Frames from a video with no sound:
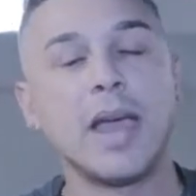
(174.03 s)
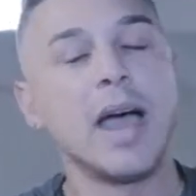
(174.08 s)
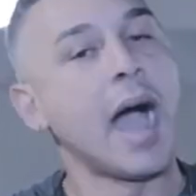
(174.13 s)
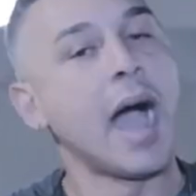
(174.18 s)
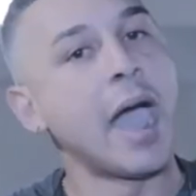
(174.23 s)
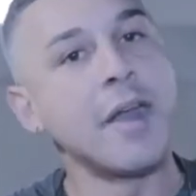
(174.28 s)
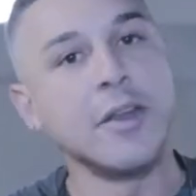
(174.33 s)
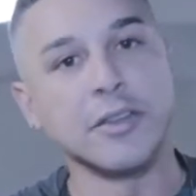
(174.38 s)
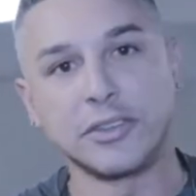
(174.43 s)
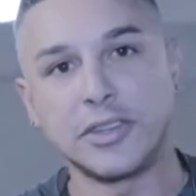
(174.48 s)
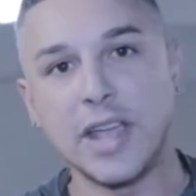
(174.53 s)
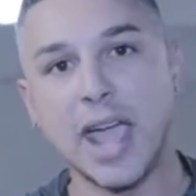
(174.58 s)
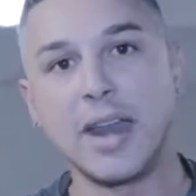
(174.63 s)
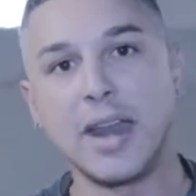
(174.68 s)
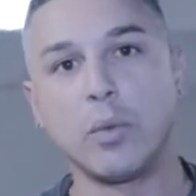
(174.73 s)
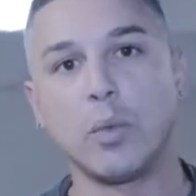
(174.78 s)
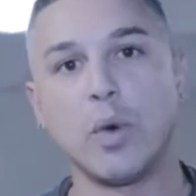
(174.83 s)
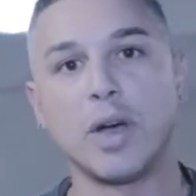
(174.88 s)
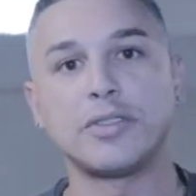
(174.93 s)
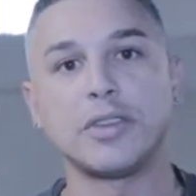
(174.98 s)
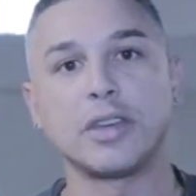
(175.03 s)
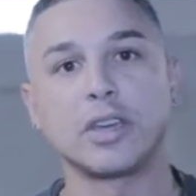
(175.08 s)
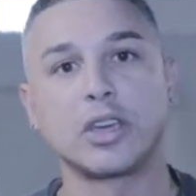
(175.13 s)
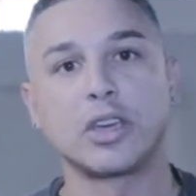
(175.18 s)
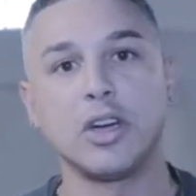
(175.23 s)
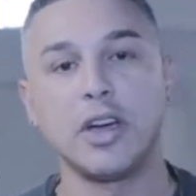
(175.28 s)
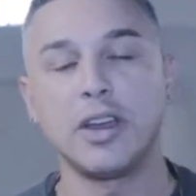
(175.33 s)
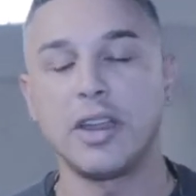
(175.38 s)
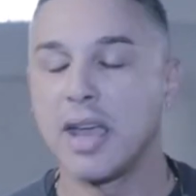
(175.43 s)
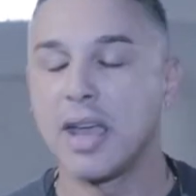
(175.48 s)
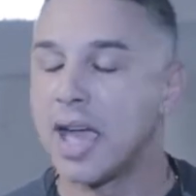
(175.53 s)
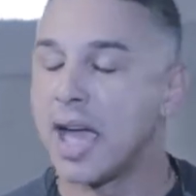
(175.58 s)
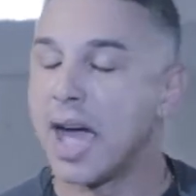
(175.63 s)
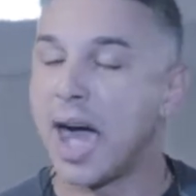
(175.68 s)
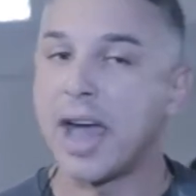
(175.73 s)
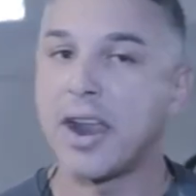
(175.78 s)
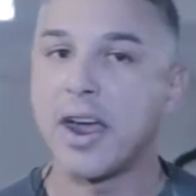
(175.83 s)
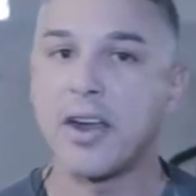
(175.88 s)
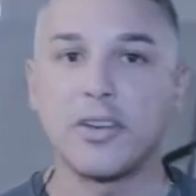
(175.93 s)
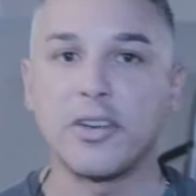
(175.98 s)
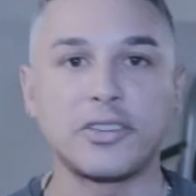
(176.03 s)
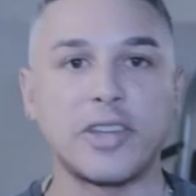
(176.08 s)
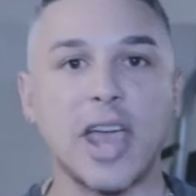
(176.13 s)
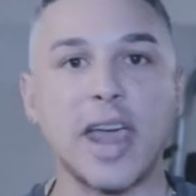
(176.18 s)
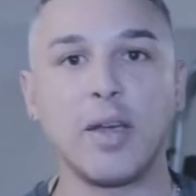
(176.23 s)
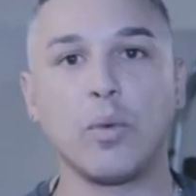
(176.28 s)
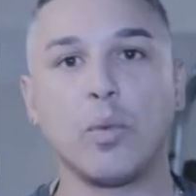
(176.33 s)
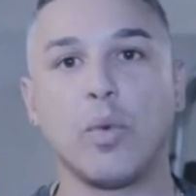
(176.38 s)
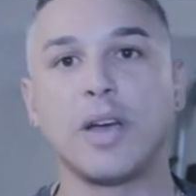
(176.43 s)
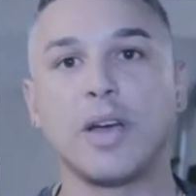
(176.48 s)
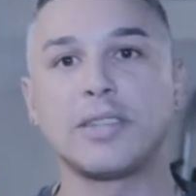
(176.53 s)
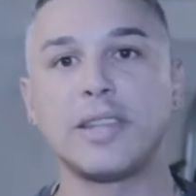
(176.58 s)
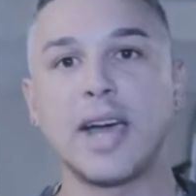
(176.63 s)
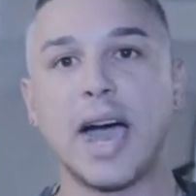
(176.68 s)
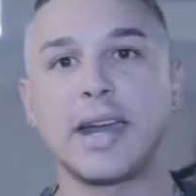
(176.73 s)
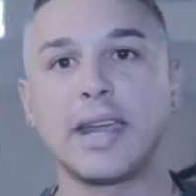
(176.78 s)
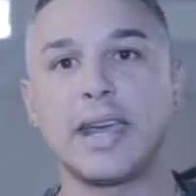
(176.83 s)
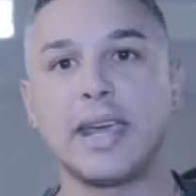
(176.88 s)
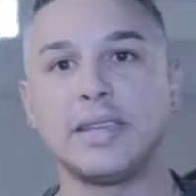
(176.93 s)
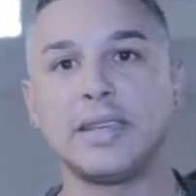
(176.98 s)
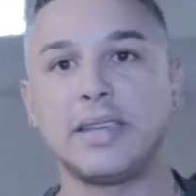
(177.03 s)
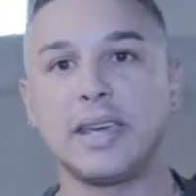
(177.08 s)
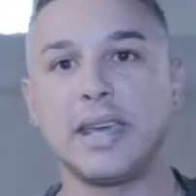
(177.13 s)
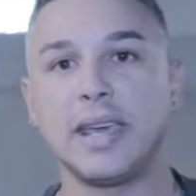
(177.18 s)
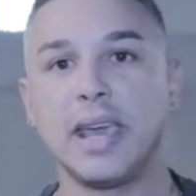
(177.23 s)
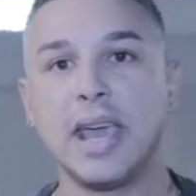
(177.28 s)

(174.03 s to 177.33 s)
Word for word: I understand it wasn't good. I understand it was not easy.